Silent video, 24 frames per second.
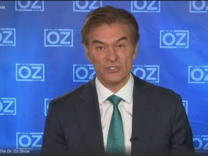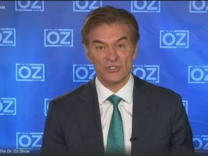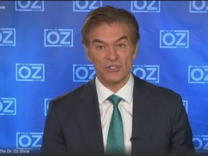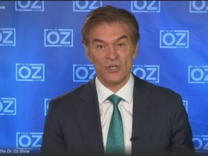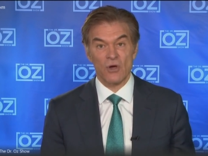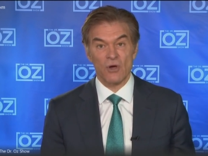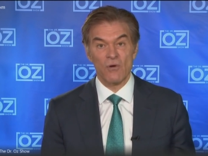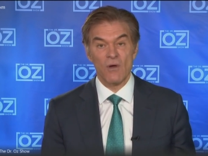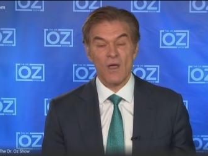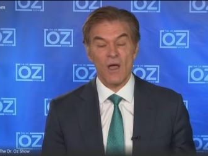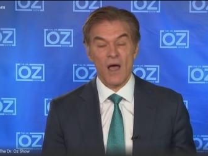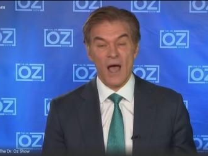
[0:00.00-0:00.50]

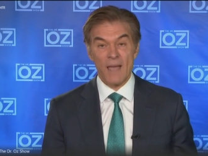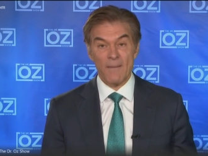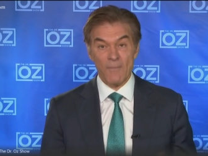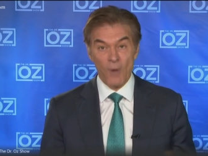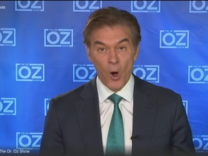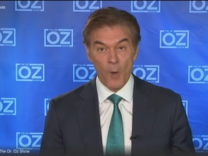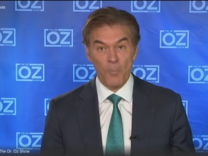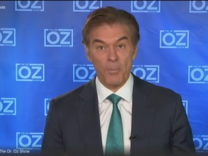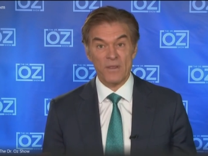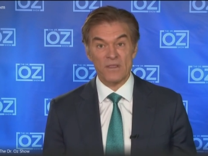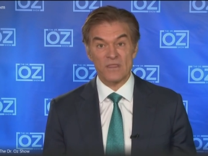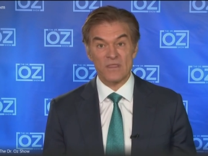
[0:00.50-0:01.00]
So I'm
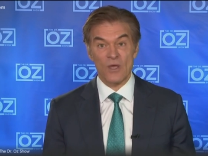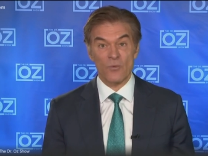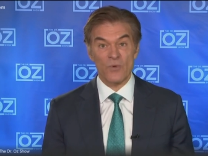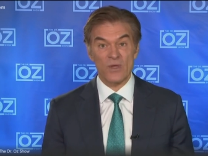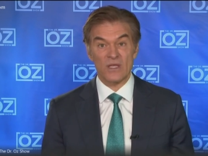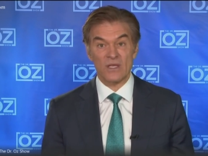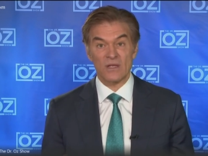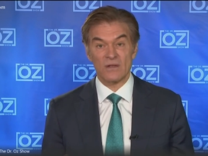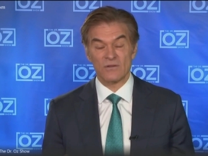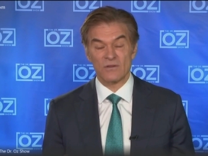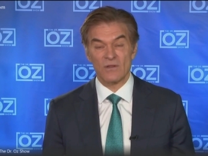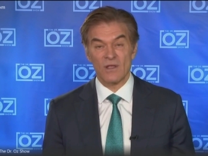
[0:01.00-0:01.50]
hoping that we
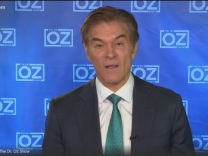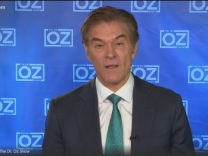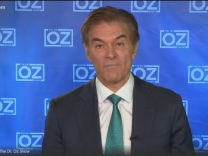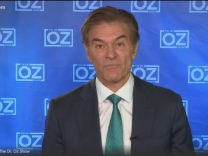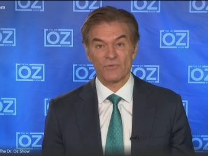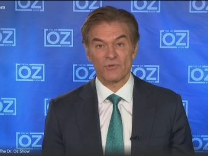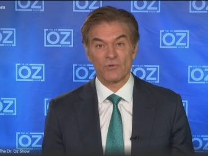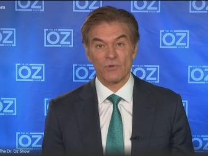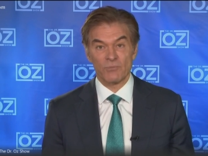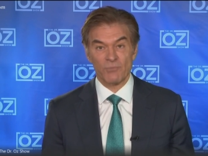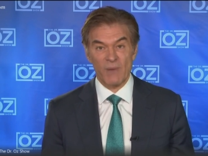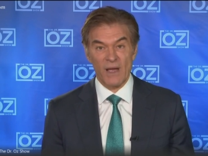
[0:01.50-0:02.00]
can,
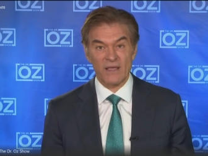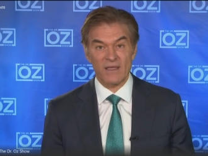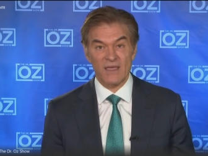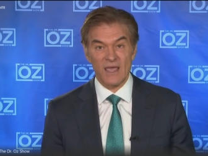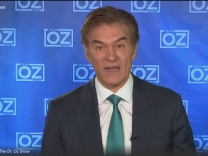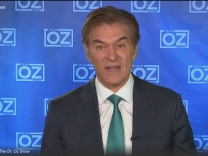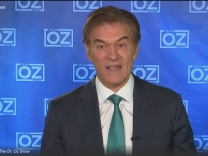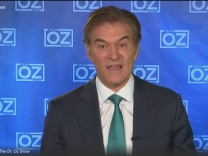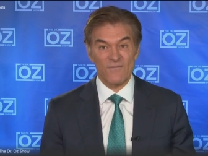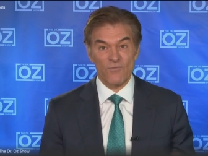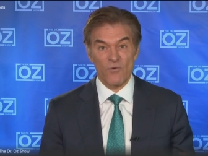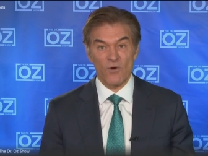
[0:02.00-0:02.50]
by
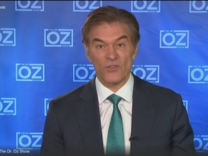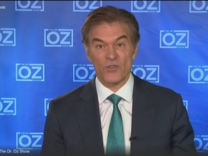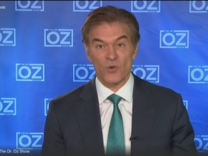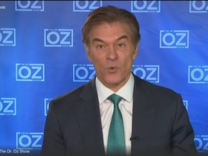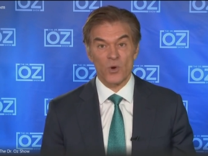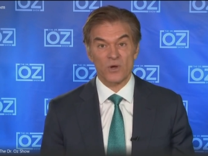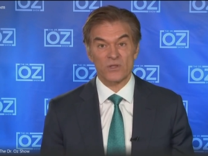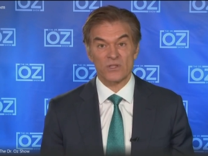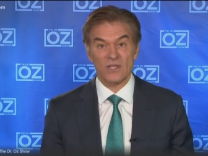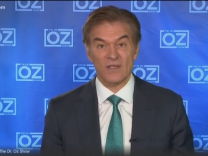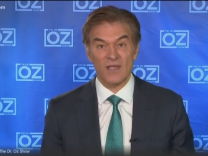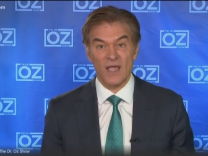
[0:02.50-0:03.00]
getting everyone to
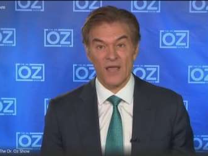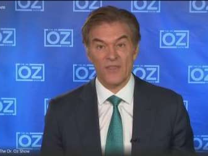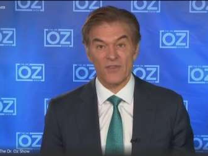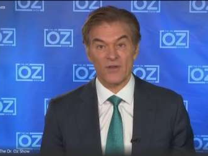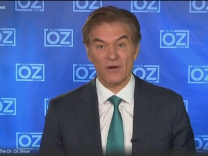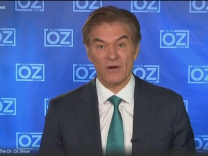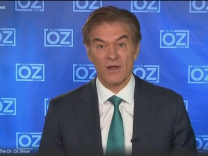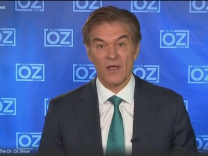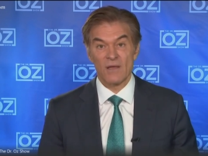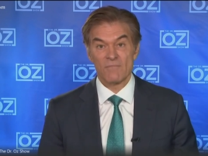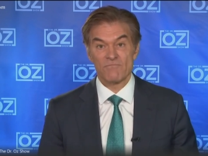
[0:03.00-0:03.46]
work together,